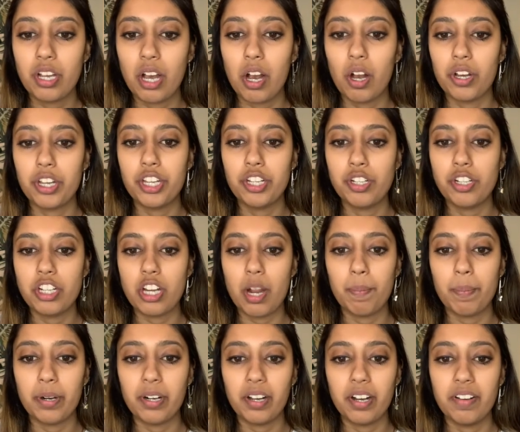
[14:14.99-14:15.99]
a huge
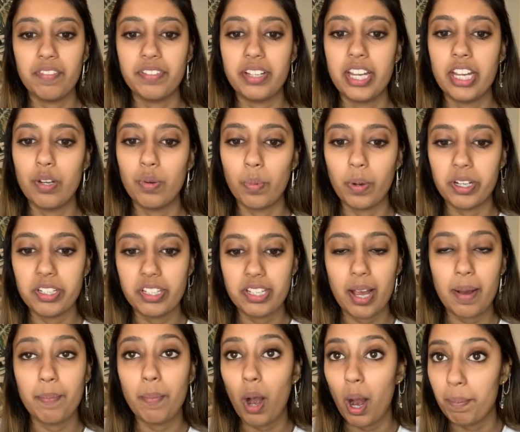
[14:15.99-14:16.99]
number of keywords
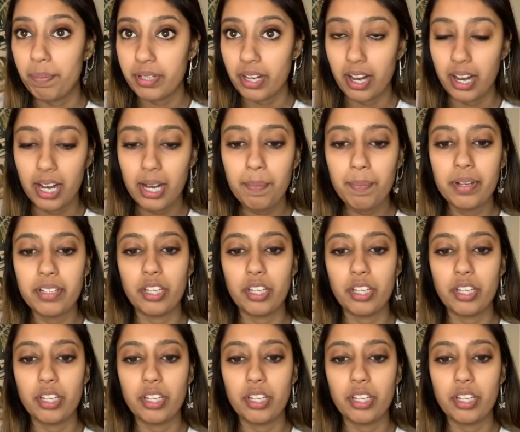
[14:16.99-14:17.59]
that popped up.